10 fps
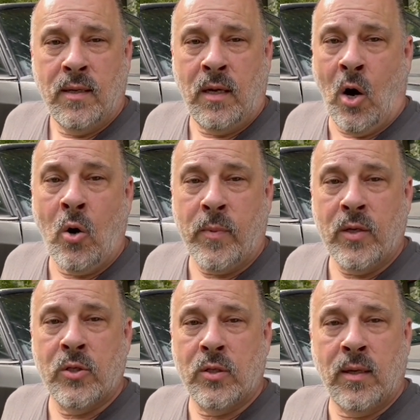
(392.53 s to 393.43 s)

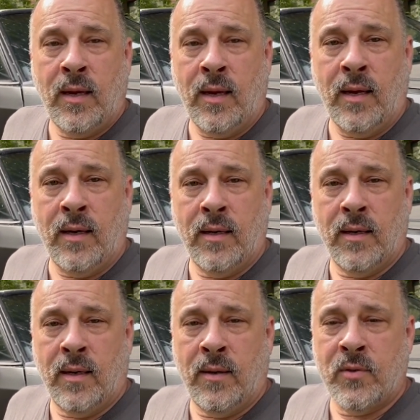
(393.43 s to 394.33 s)
garbage. And
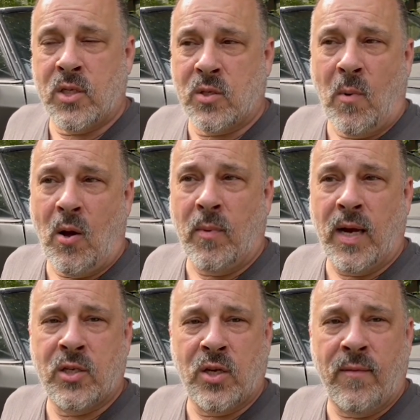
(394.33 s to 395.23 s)
it was a small
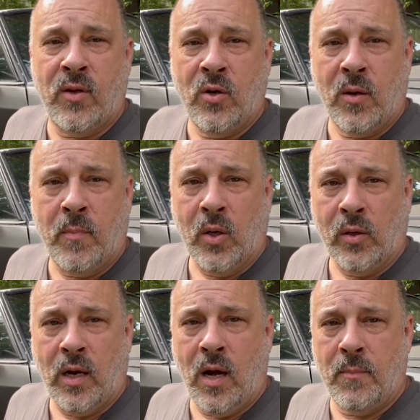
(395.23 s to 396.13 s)
block Chevy. You could
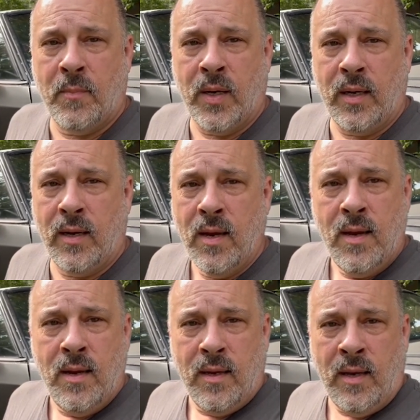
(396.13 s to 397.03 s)
build it up, but
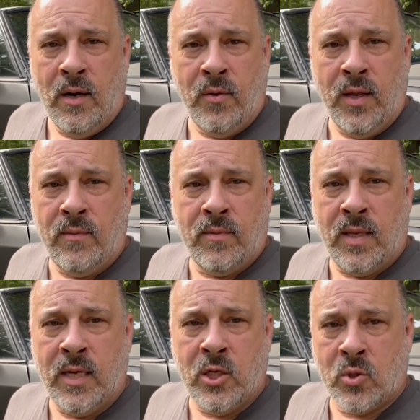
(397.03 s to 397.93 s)

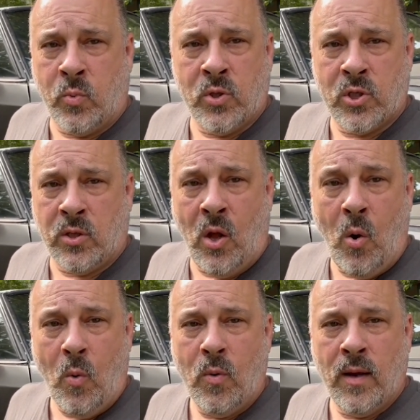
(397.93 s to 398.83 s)
they just were
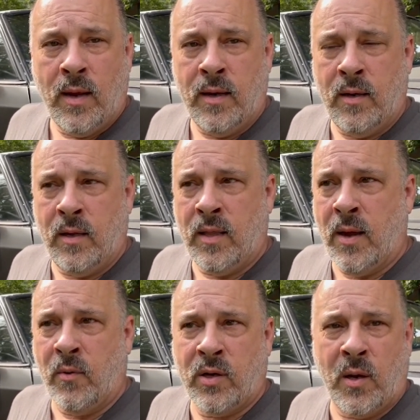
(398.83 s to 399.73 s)
slow, and
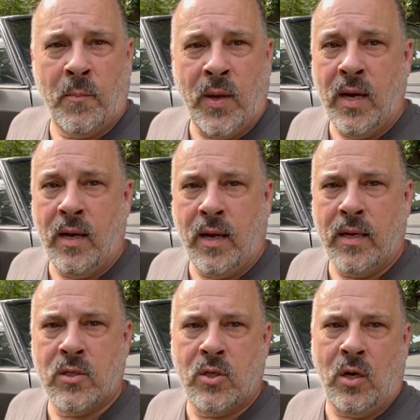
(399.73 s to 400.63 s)
they were competing
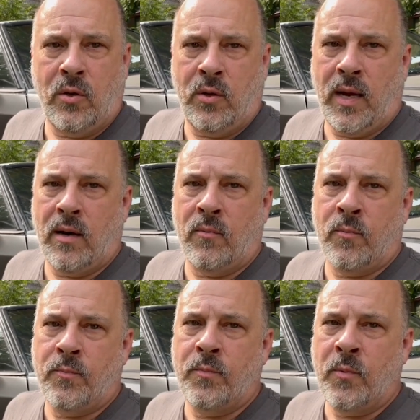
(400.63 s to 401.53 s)
against, you got a
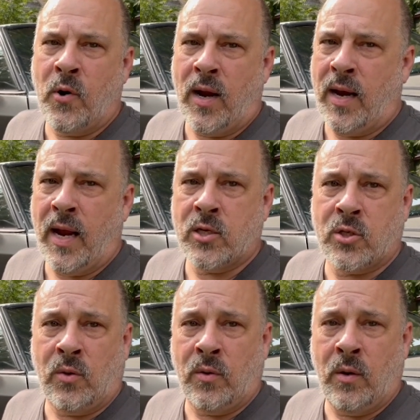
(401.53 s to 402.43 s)
Grand
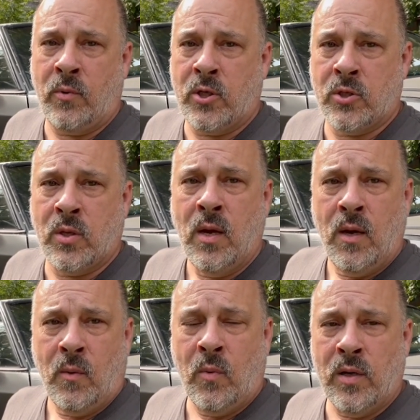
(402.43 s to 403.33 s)
National that would just
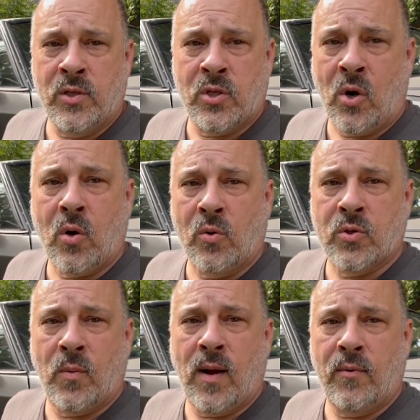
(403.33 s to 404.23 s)
run
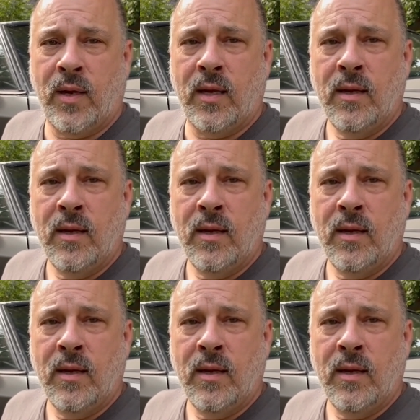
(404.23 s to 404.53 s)
circles around it,